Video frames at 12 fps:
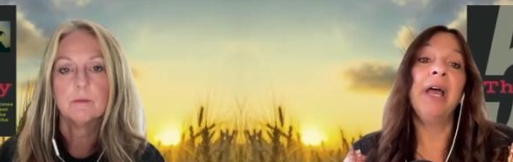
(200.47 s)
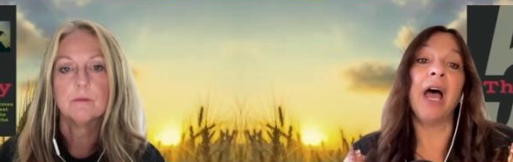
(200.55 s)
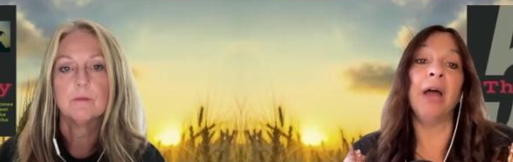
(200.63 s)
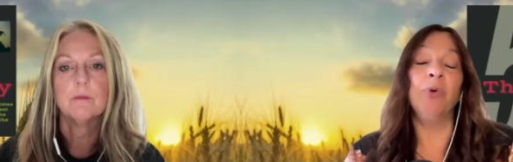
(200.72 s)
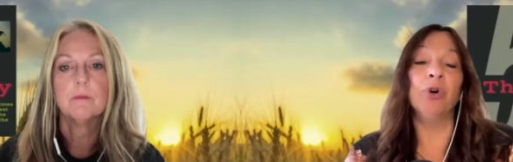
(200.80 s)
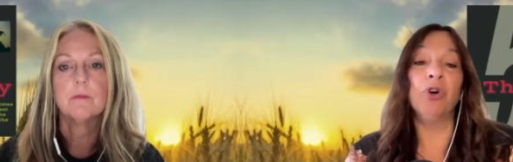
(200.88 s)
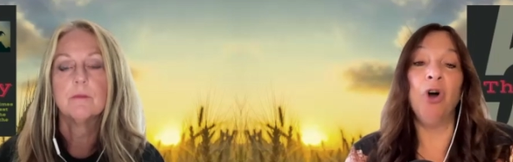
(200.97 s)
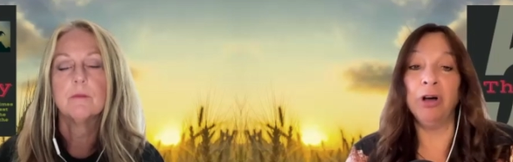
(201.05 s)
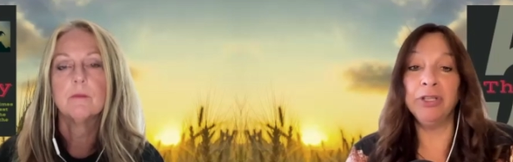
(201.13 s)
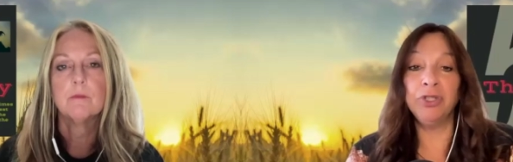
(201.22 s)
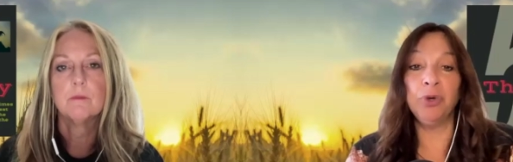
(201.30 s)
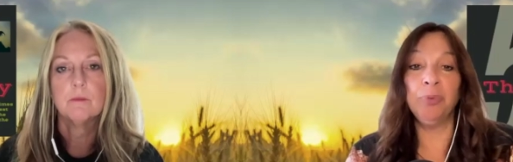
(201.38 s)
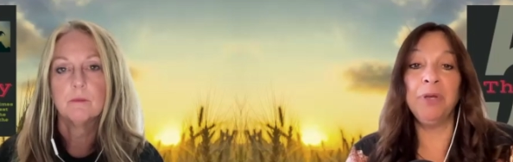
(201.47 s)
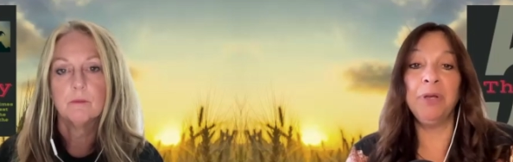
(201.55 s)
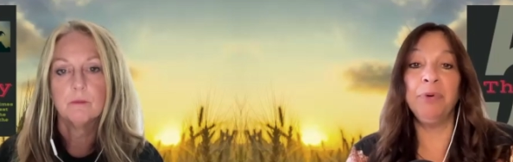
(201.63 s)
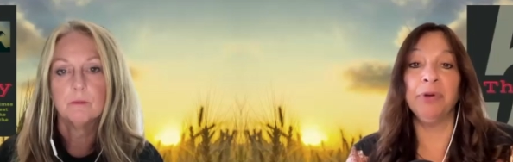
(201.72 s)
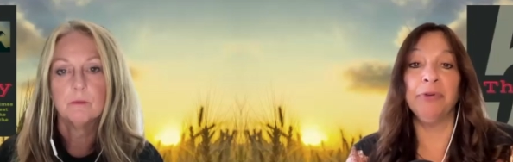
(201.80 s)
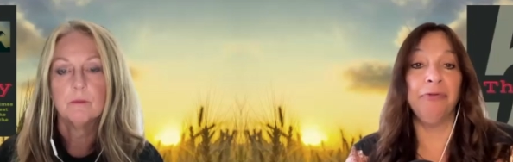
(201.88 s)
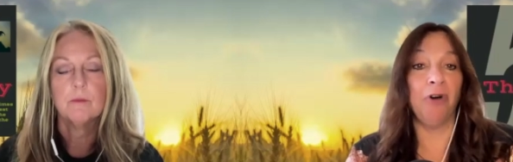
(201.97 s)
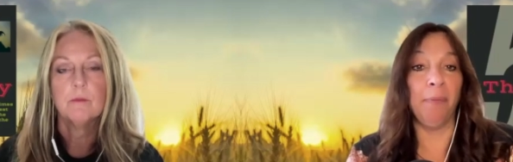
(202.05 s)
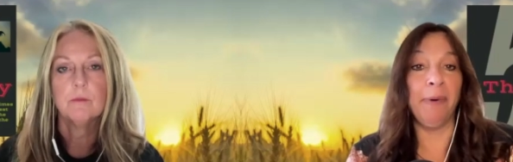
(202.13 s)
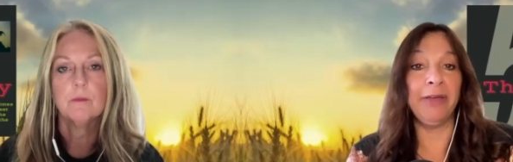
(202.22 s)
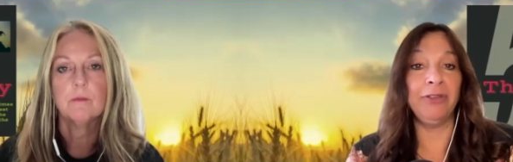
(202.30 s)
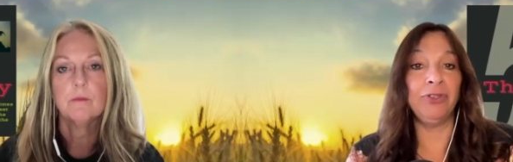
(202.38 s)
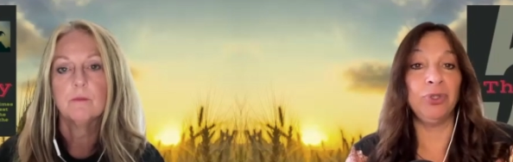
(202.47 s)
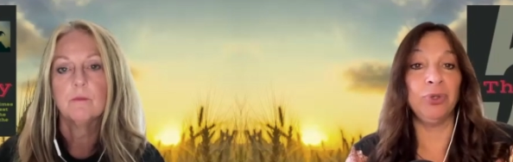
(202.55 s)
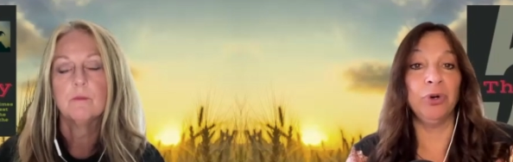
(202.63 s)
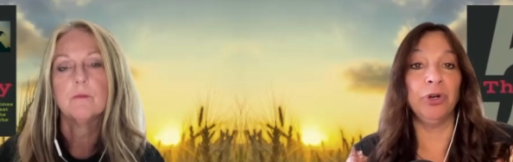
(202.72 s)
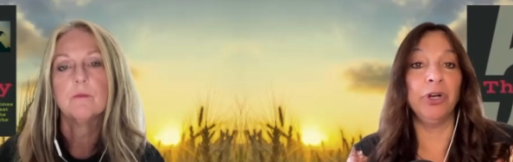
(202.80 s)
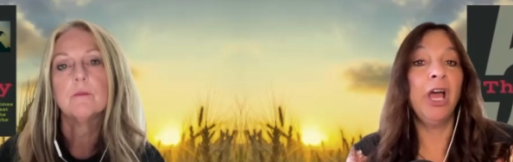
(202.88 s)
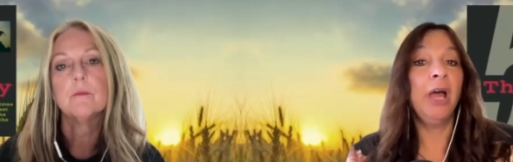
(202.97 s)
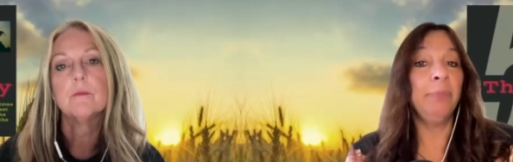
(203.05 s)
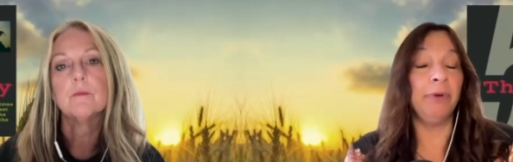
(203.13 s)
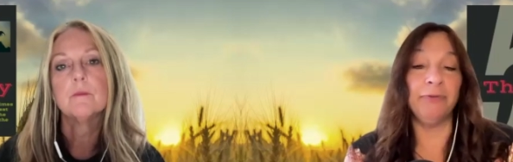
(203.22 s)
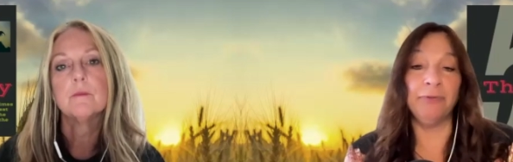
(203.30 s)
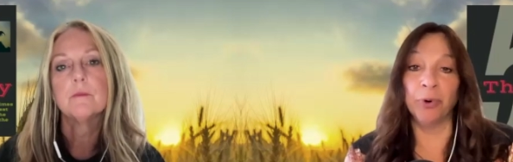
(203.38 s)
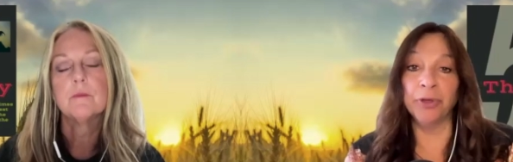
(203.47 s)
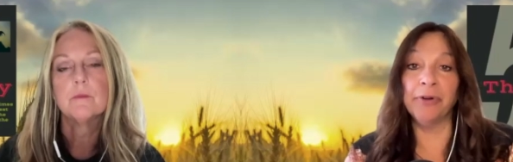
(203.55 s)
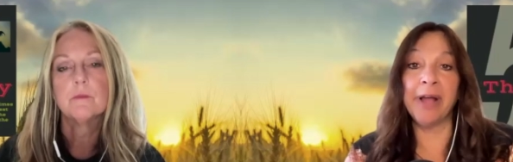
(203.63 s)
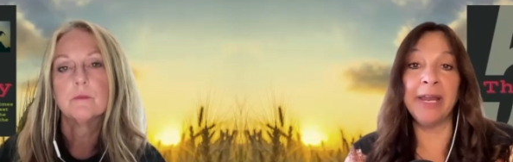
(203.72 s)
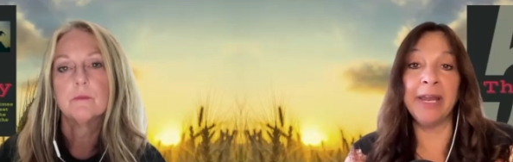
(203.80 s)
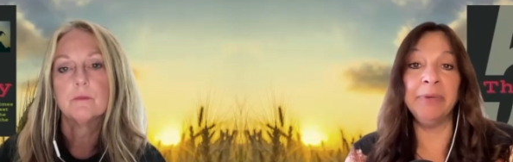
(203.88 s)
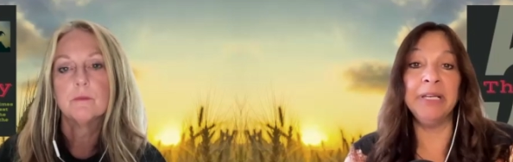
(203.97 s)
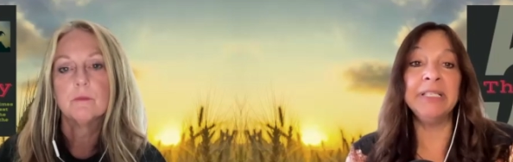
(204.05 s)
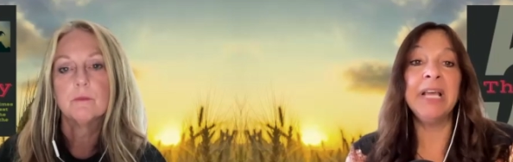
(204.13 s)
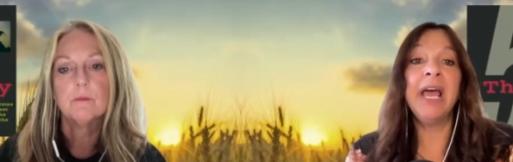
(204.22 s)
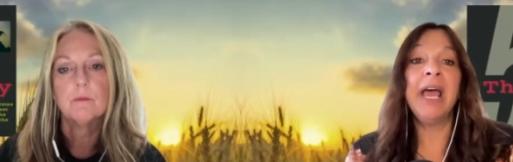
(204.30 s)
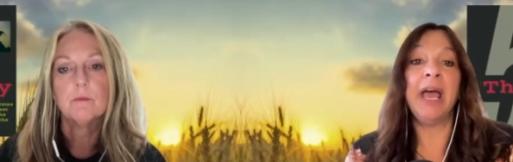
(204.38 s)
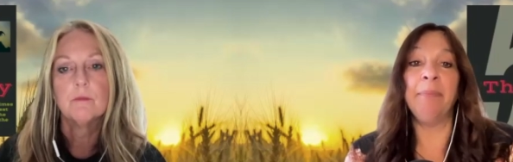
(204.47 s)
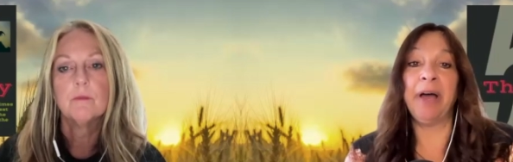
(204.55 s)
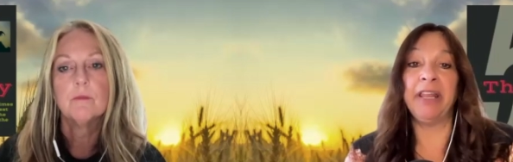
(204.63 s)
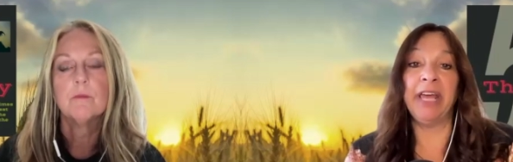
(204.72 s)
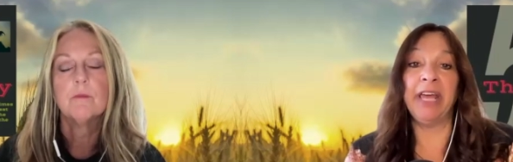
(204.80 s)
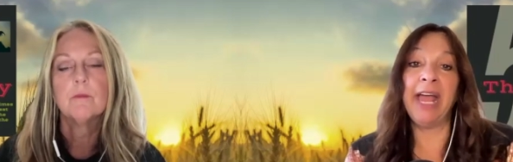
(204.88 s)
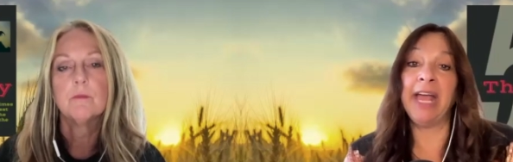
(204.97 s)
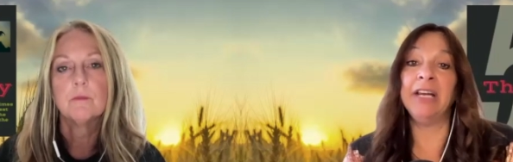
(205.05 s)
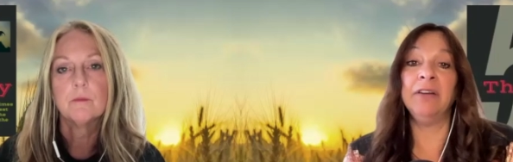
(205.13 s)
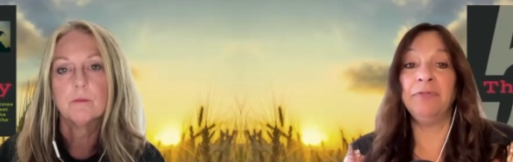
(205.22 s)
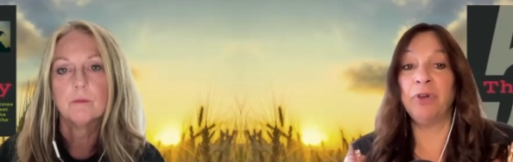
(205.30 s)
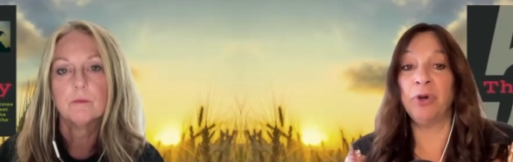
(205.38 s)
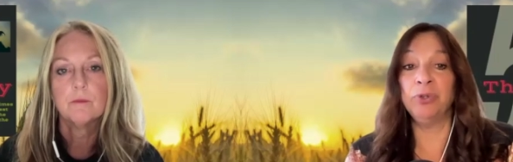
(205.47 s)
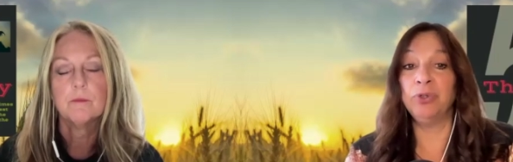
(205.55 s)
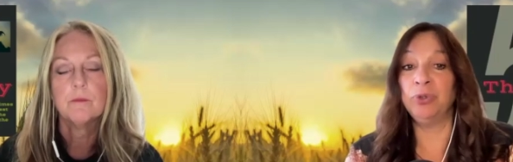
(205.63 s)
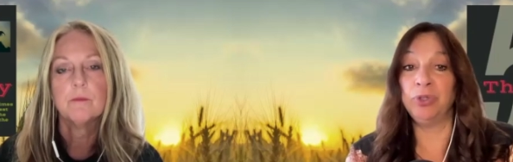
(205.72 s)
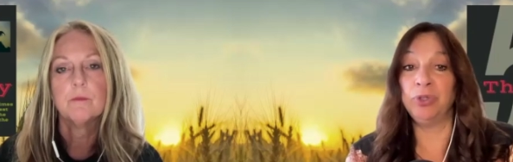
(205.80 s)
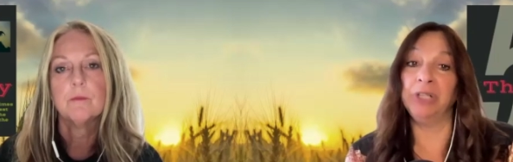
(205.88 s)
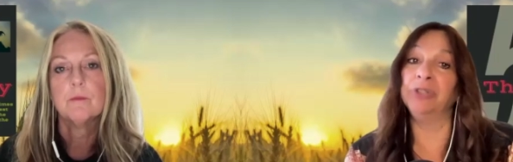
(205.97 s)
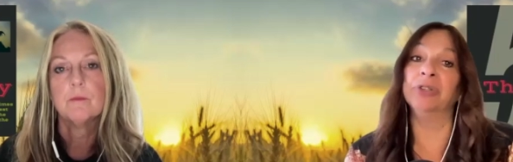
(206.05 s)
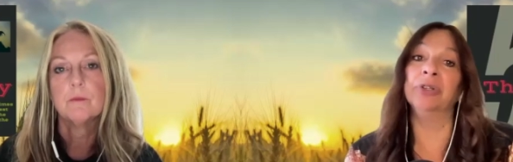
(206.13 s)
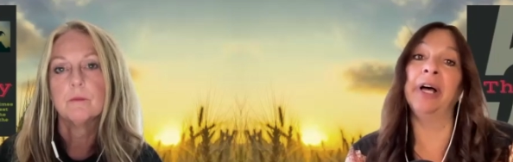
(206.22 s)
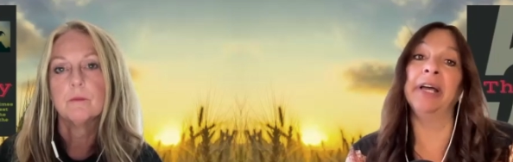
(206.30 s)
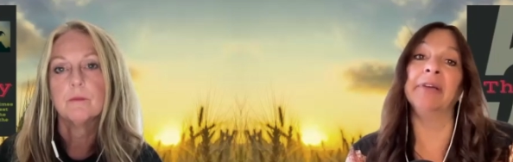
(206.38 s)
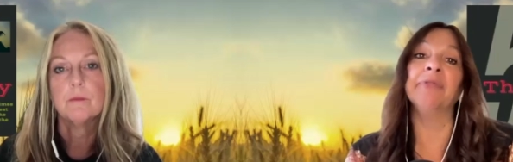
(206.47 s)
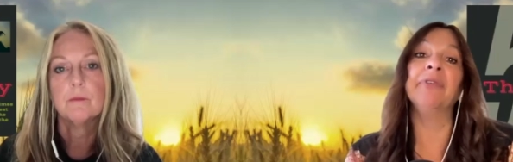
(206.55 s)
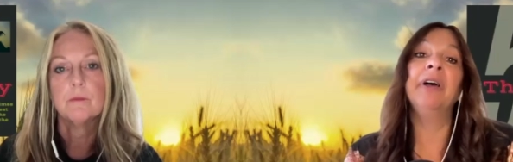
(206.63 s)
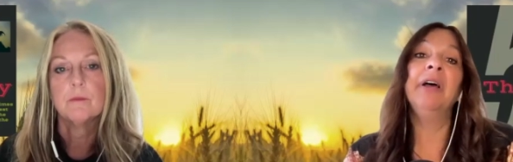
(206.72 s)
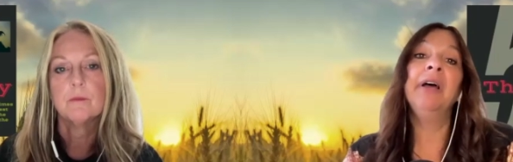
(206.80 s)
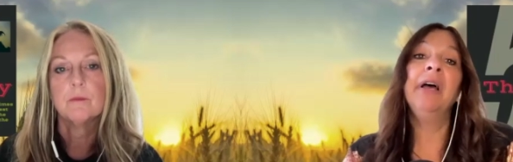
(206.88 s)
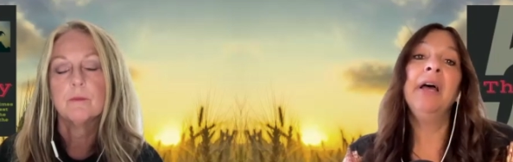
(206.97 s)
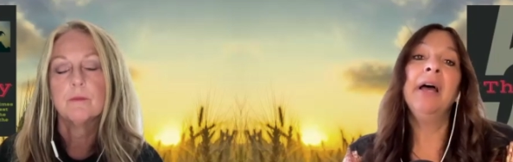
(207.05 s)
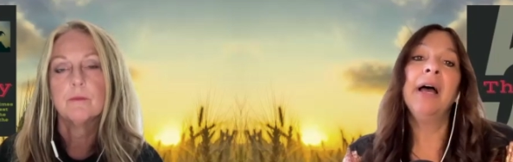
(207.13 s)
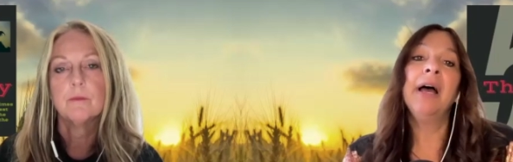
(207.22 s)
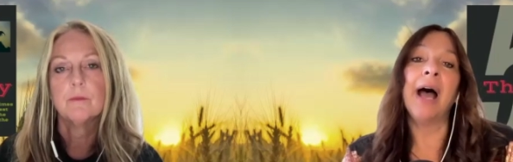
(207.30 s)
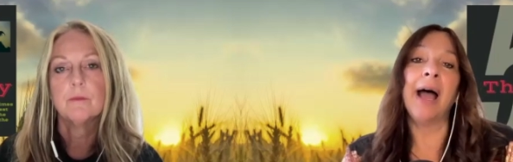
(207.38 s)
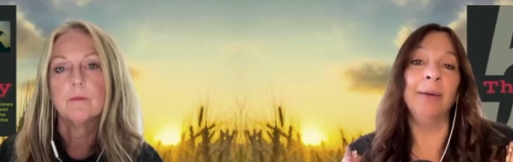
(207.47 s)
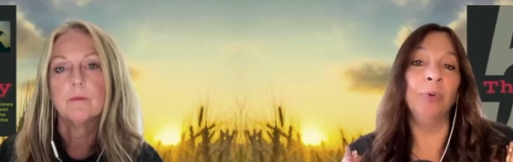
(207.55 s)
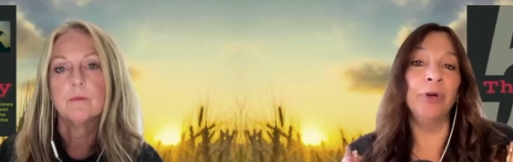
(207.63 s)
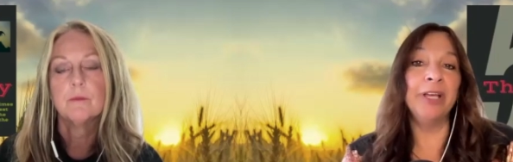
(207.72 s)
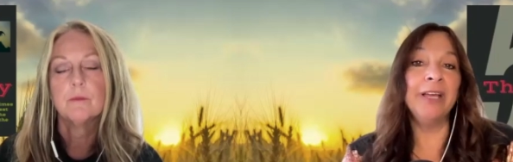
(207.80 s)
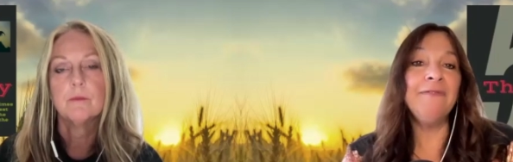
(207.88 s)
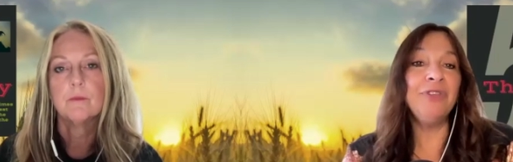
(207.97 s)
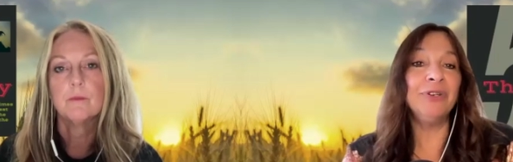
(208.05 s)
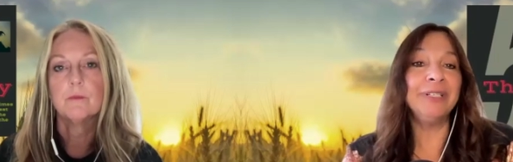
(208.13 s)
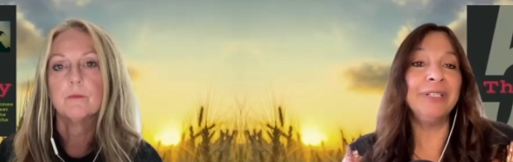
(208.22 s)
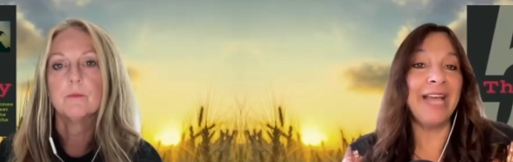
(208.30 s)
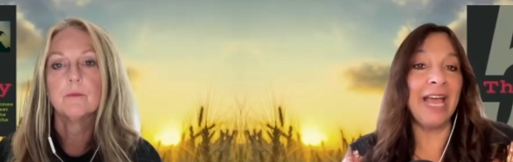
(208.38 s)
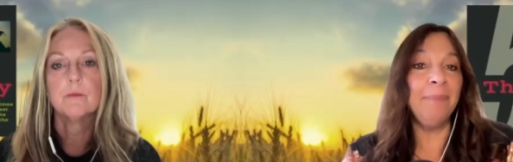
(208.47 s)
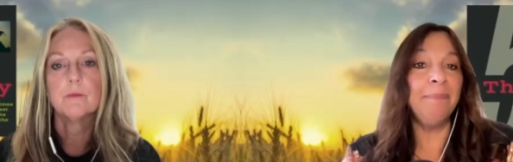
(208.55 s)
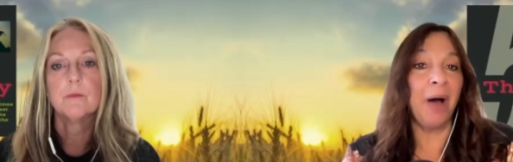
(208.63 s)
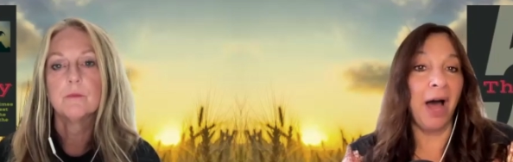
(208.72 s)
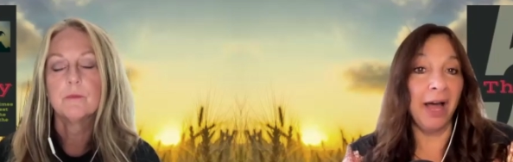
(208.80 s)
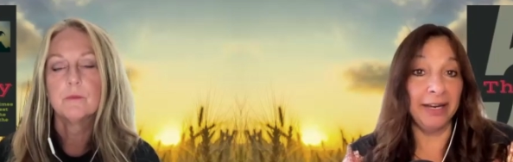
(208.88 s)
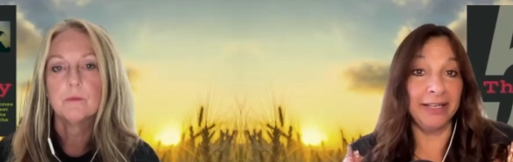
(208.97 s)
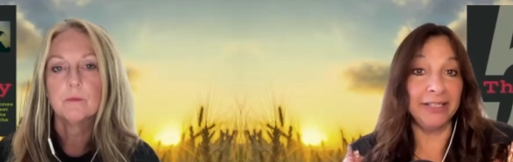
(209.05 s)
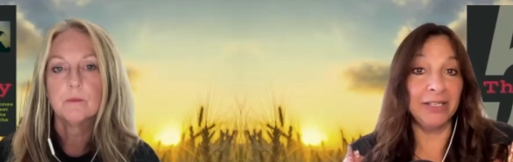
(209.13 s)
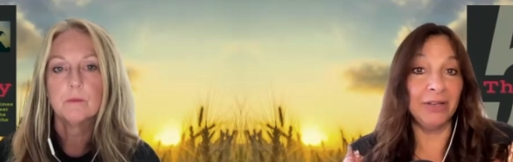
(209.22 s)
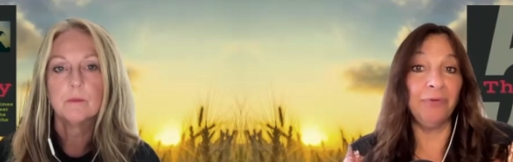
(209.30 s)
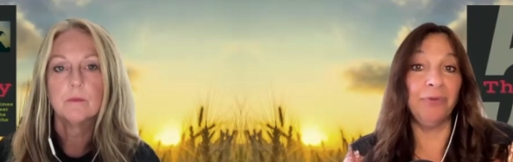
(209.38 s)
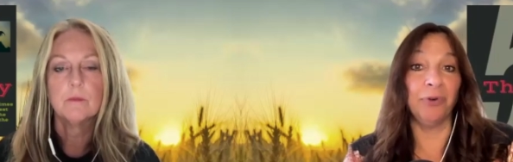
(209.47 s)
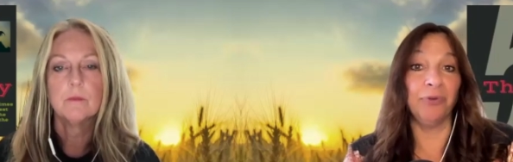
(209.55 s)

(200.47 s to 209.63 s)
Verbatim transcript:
Speaker 1: I will cause their people to fall by the sword before their enemies and by the hand of those who seek their life. I will give their dead bodies for